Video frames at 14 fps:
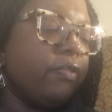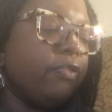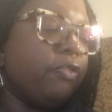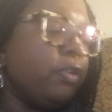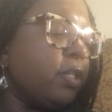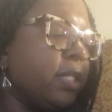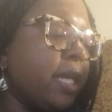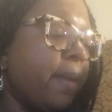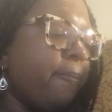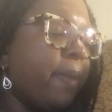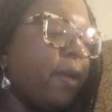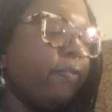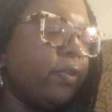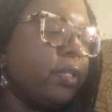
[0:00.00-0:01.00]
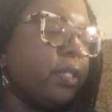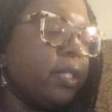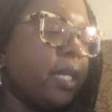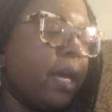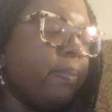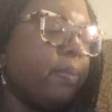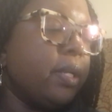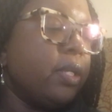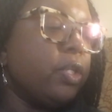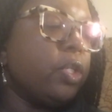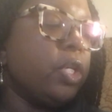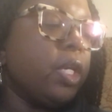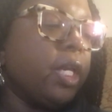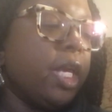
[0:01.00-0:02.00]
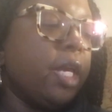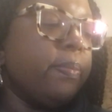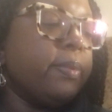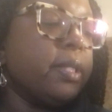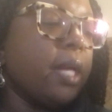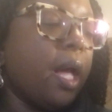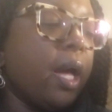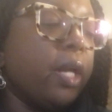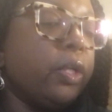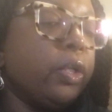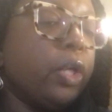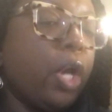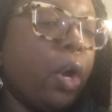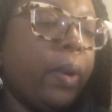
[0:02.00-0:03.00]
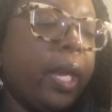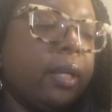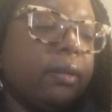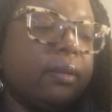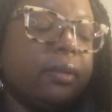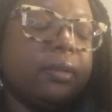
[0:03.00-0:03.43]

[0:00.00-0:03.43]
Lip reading: Footstep by footstep, she keeps on going.